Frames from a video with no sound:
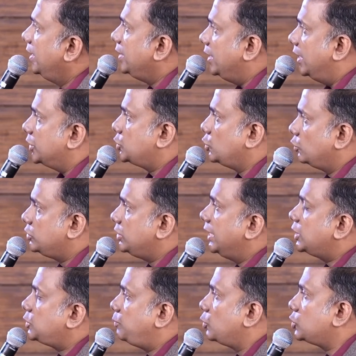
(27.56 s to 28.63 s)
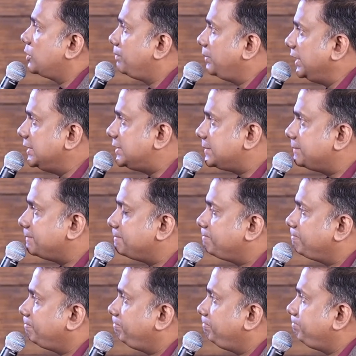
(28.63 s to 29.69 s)
Yeah, show us the next portion, please.
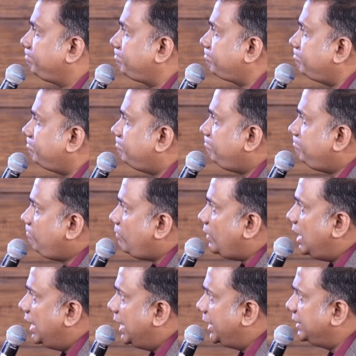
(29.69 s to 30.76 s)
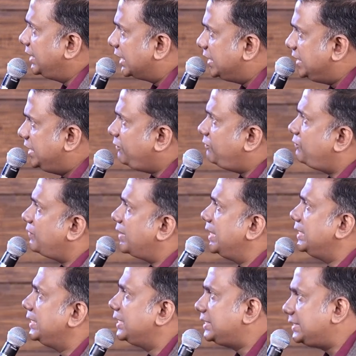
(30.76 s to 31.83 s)
And the
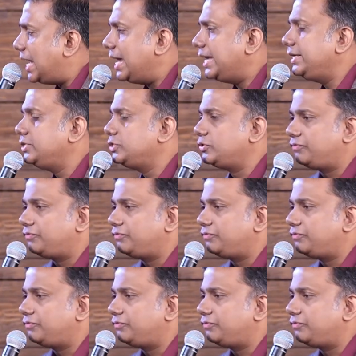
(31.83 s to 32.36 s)
different kinds